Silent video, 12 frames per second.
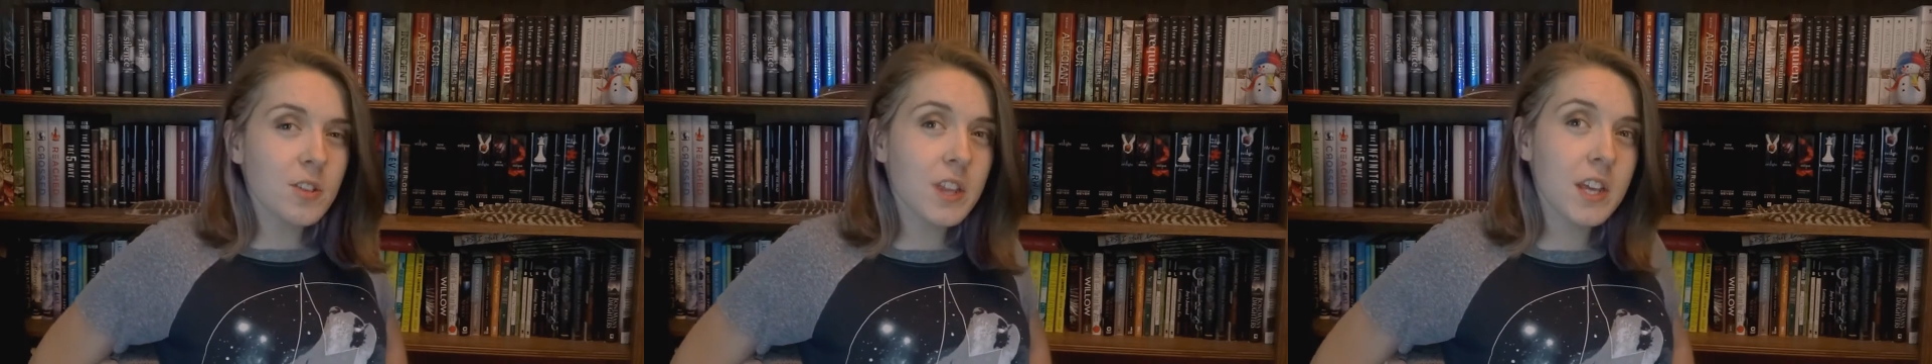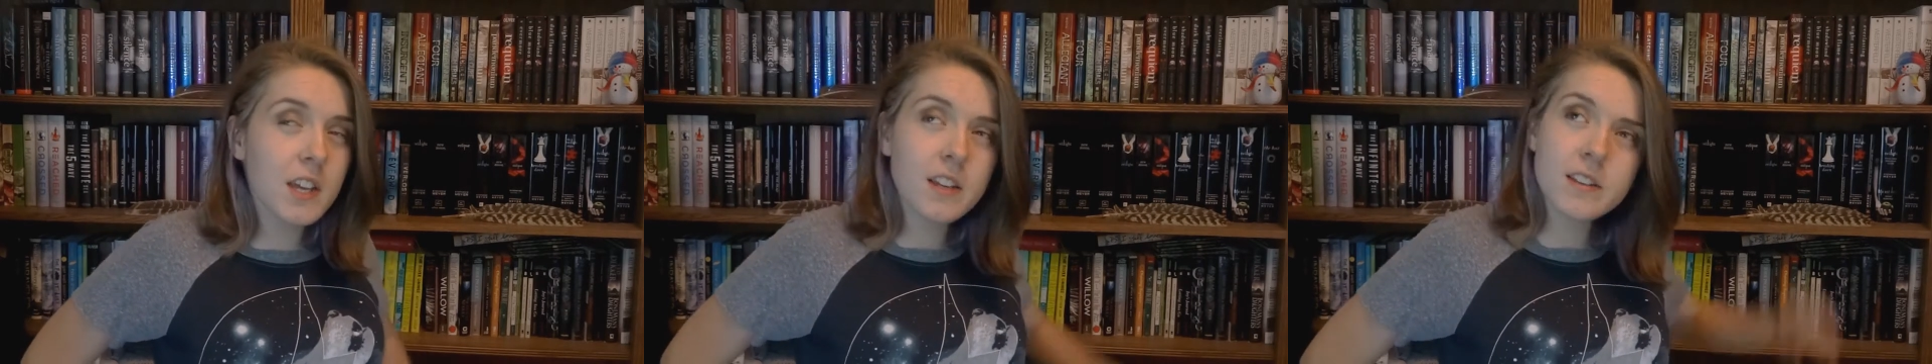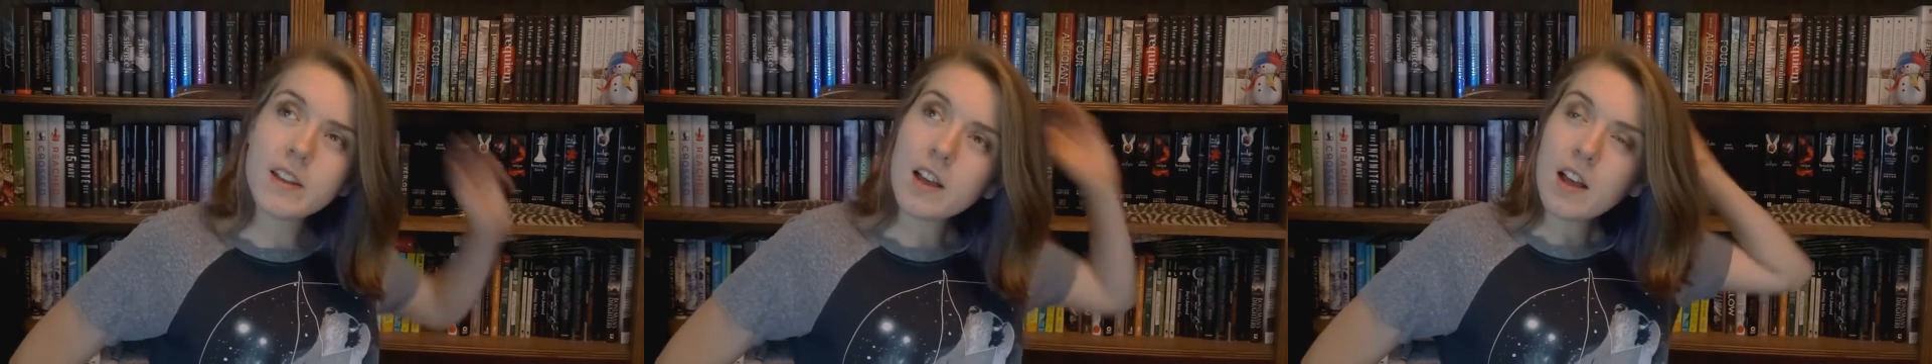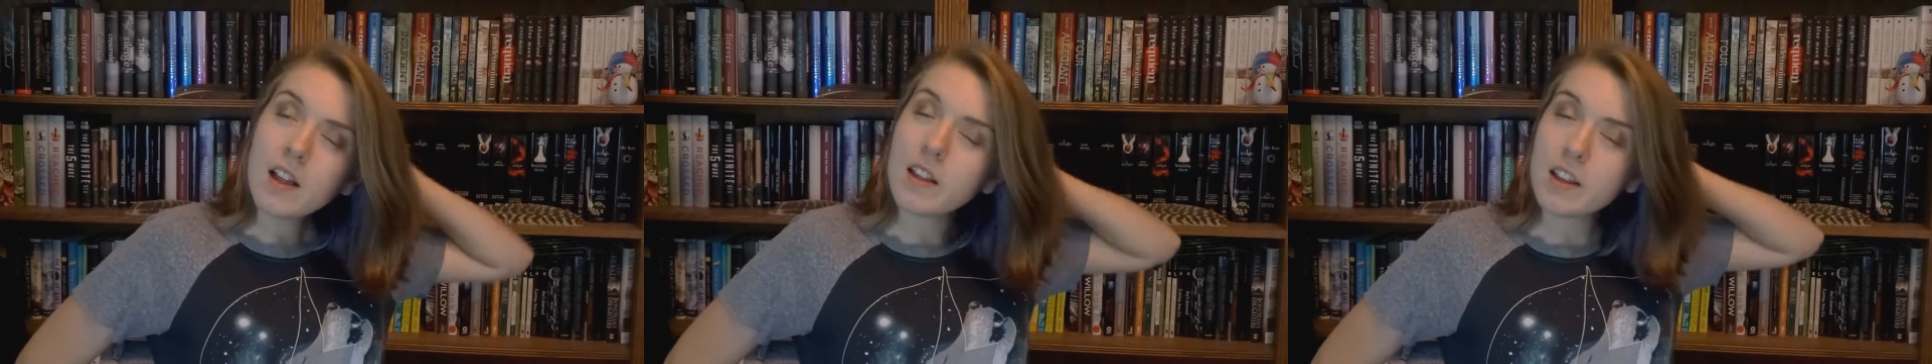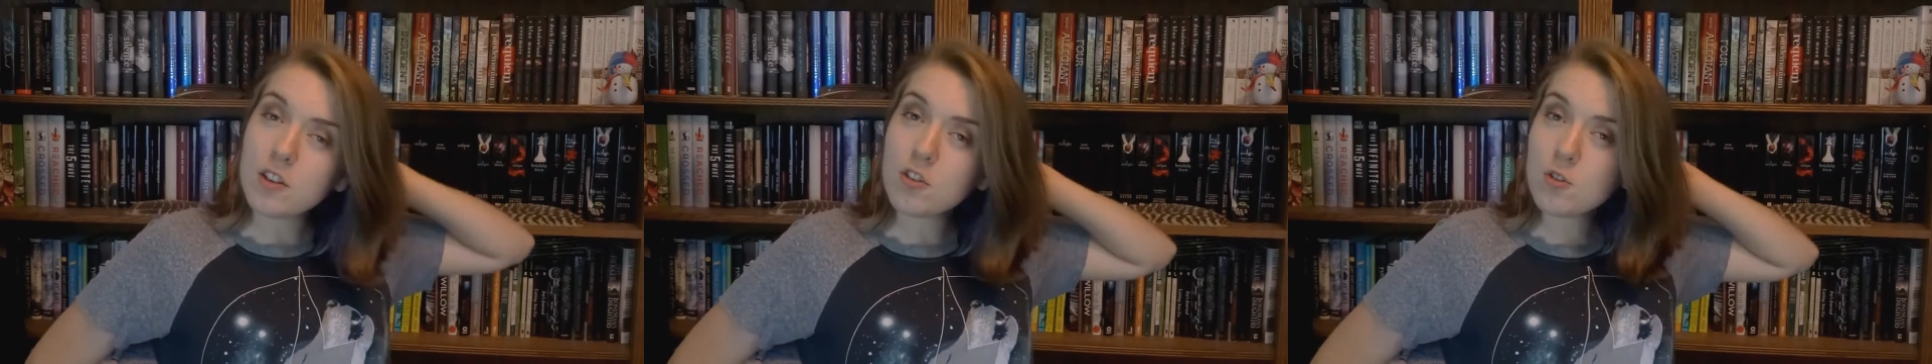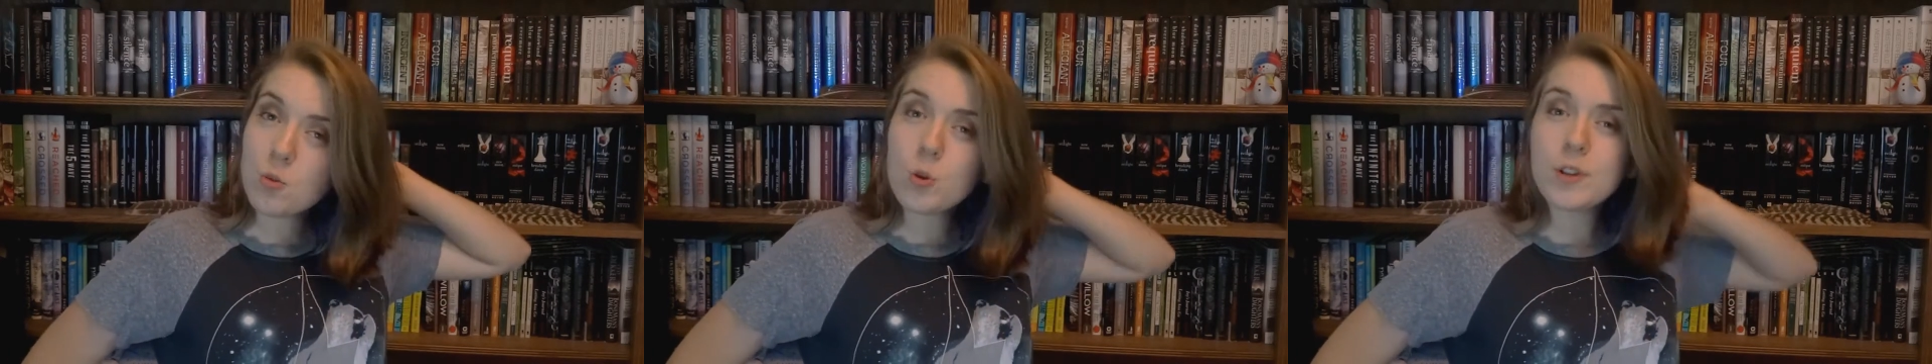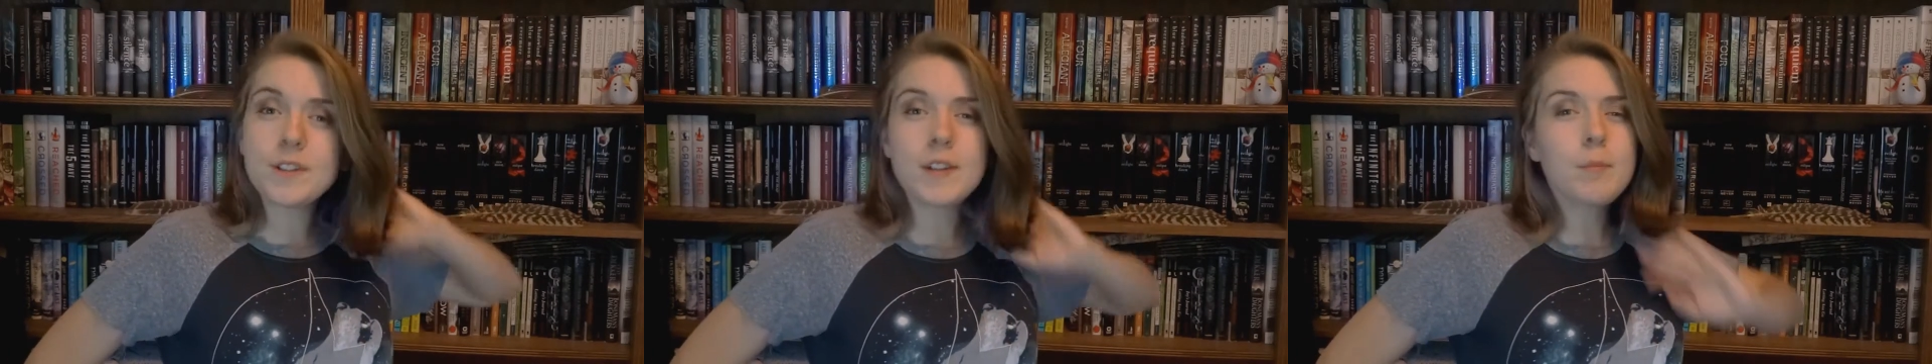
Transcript: things, like your toys.